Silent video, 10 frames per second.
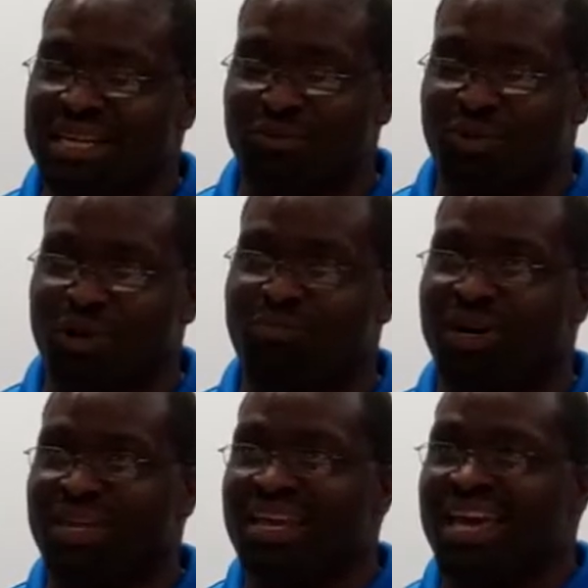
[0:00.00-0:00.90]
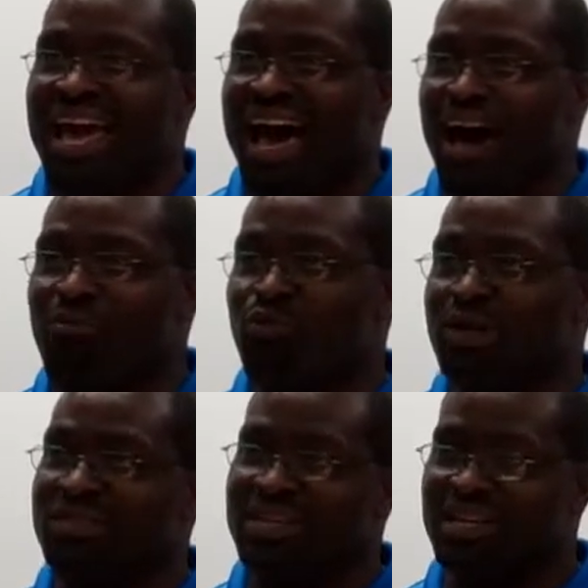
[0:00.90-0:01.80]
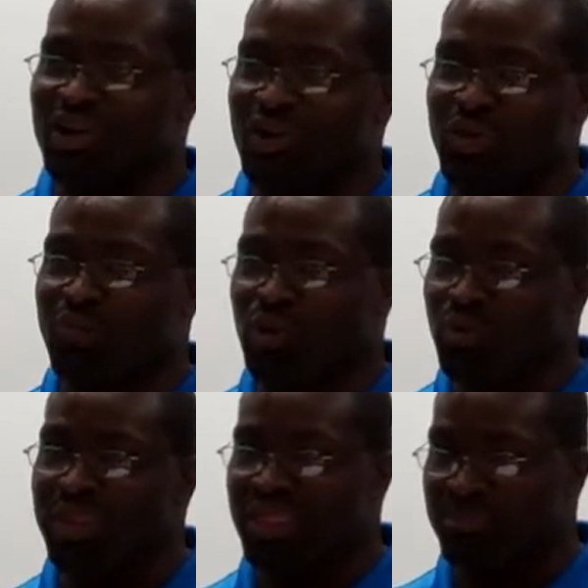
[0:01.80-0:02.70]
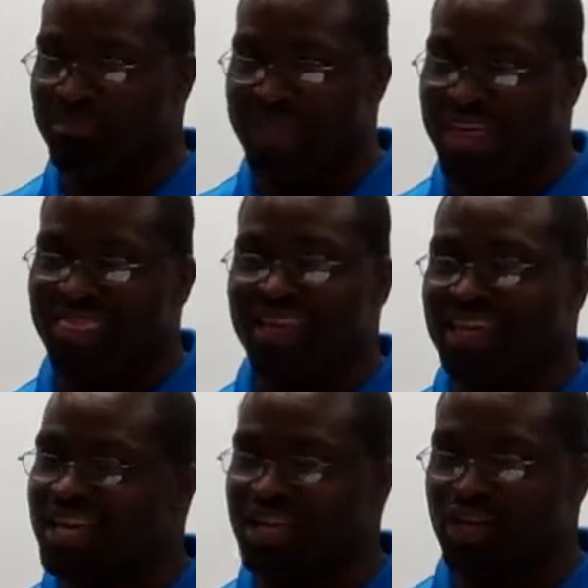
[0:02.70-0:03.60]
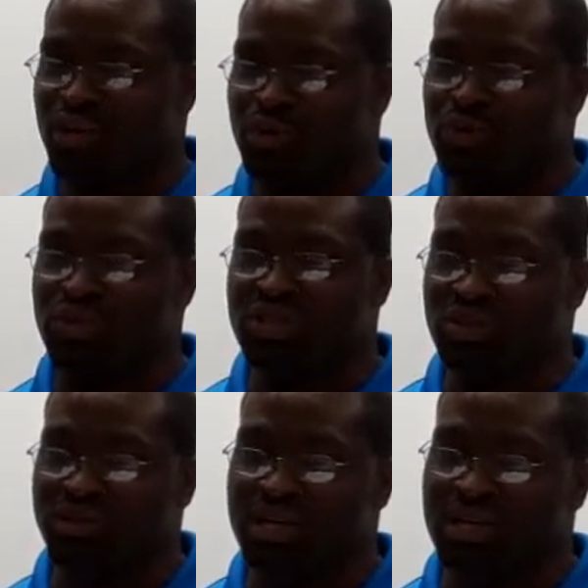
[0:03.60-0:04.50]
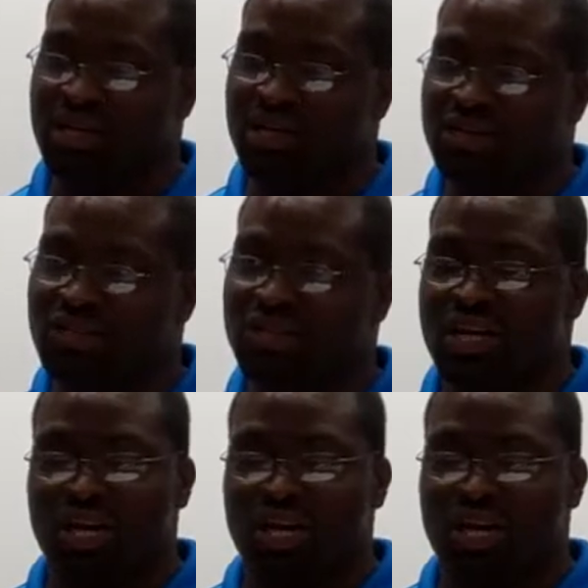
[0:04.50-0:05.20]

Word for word: did work, but I wasn't comfortable with the method he used to train the dogs.